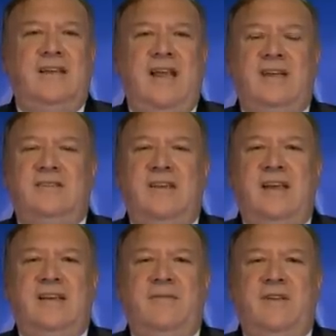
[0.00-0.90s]
engaged in
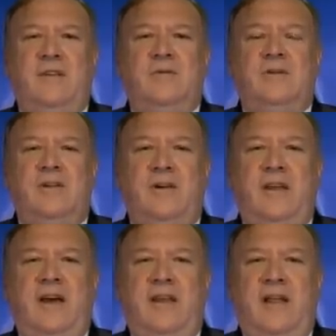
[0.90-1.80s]
activity that was
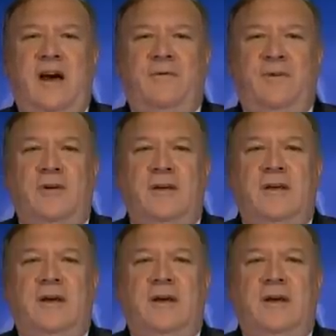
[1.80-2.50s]
clearly unlawful.